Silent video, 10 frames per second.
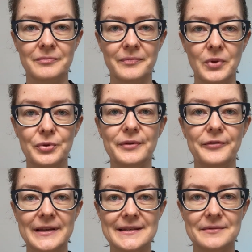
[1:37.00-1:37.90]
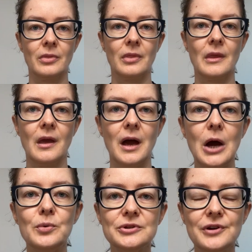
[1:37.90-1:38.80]
on the face.
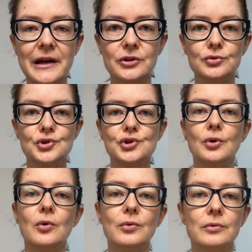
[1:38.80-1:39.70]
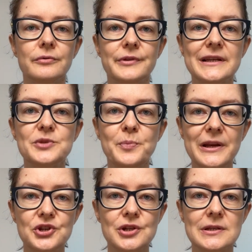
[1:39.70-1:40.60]
I will try to show the
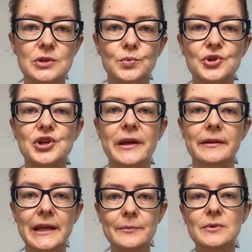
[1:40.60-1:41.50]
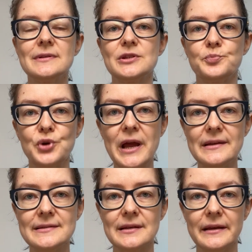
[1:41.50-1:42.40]
expressions which I named:
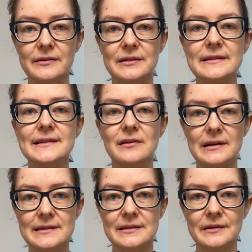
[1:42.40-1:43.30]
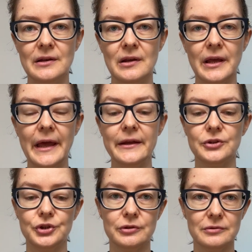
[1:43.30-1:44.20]
surprise and disgust.
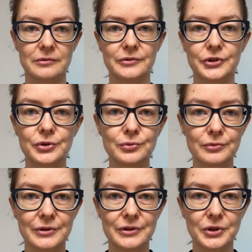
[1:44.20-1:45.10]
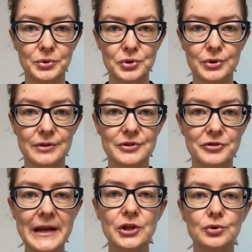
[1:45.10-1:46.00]
And you, in your turn,
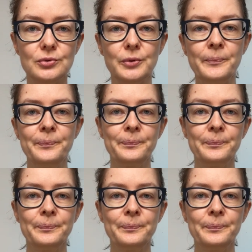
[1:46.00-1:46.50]
try to